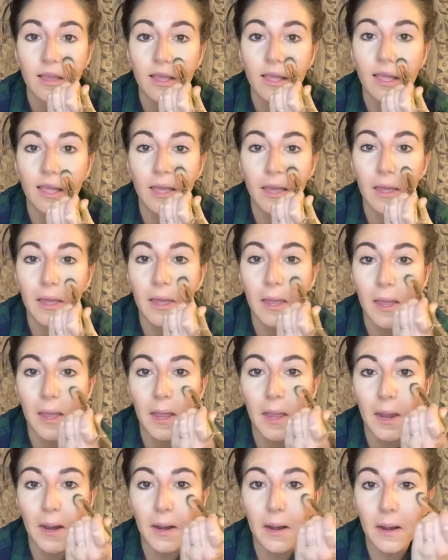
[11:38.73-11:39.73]

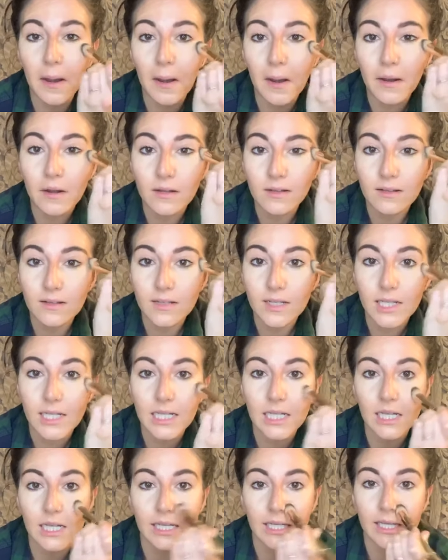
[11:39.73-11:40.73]
And
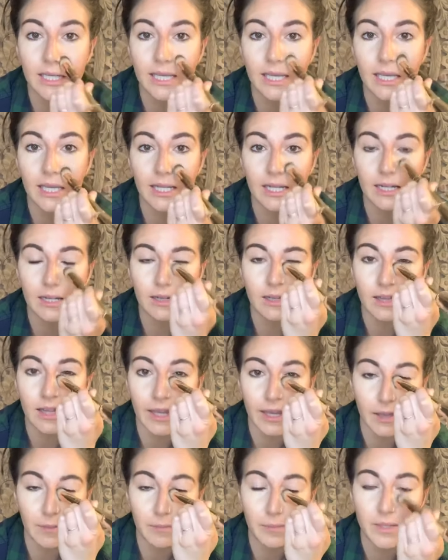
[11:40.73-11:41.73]
again,
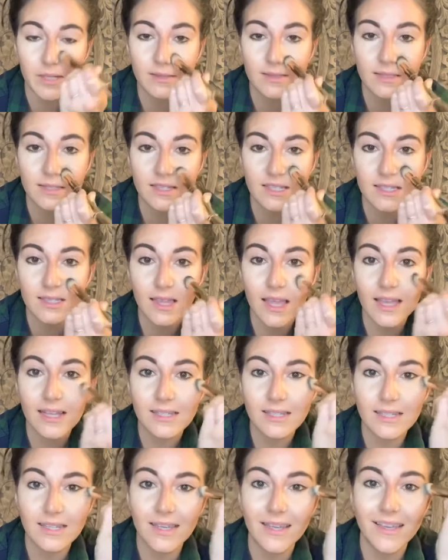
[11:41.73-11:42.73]
like pizza
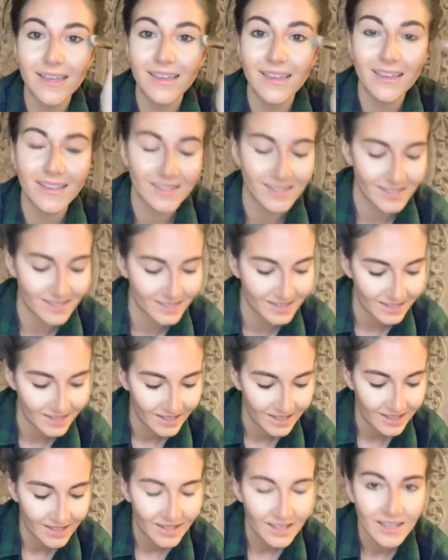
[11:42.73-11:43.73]
slices,
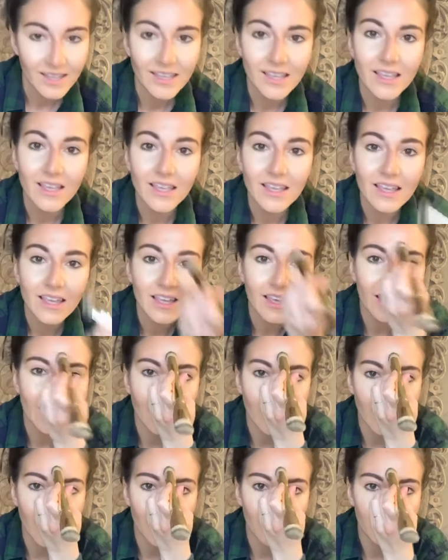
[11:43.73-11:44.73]

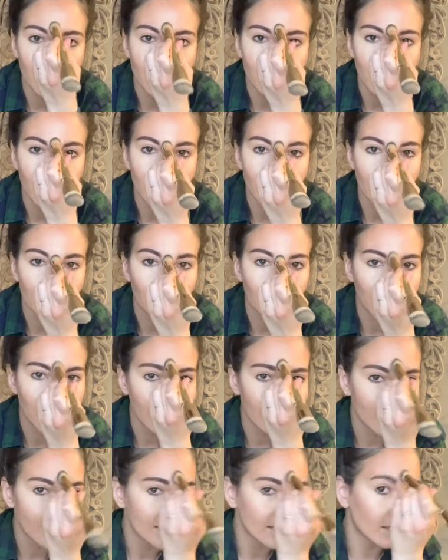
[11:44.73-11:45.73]
a little bit in
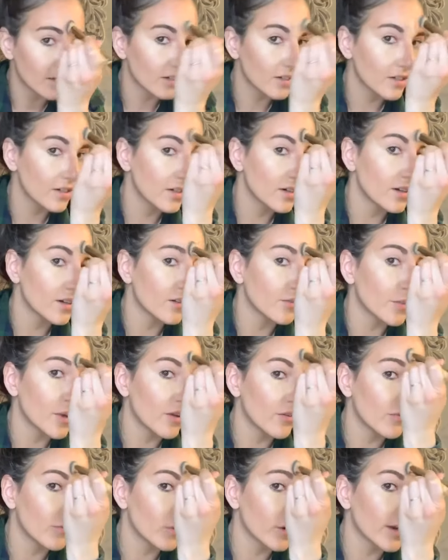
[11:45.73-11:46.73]
the center of my
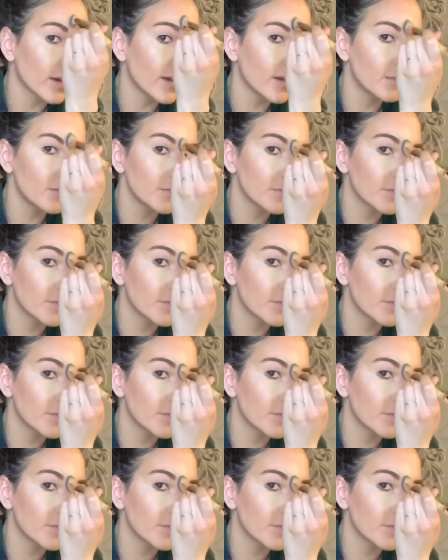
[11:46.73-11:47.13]
forehead,